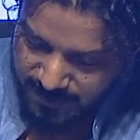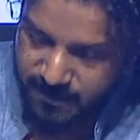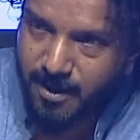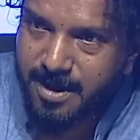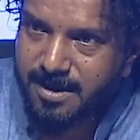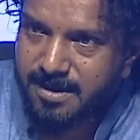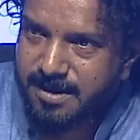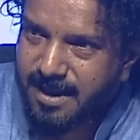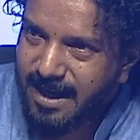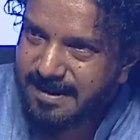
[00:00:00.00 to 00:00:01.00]

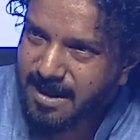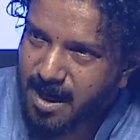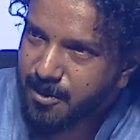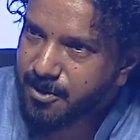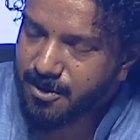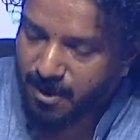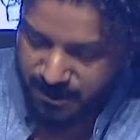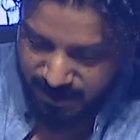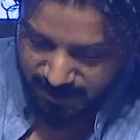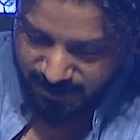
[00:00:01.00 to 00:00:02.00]
threatens the established
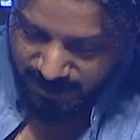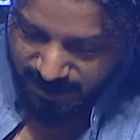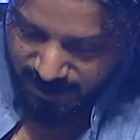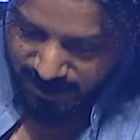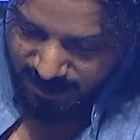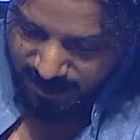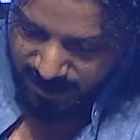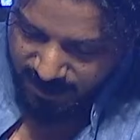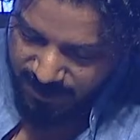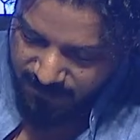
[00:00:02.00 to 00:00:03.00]
order.
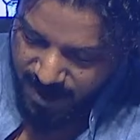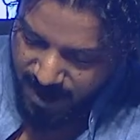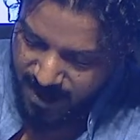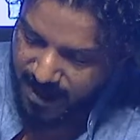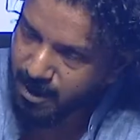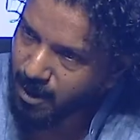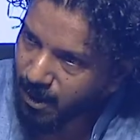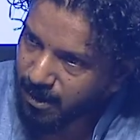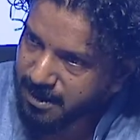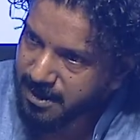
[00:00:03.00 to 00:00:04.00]
Divya and I
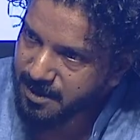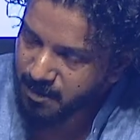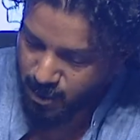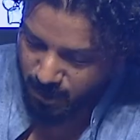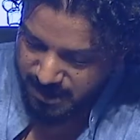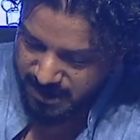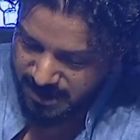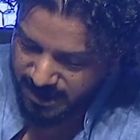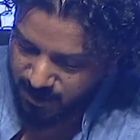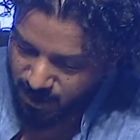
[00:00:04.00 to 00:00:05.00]
call this
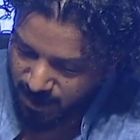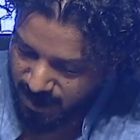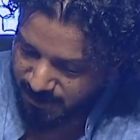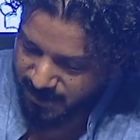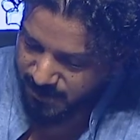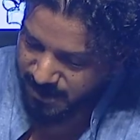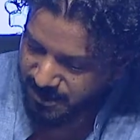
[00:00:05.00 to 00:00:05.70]
process and programs which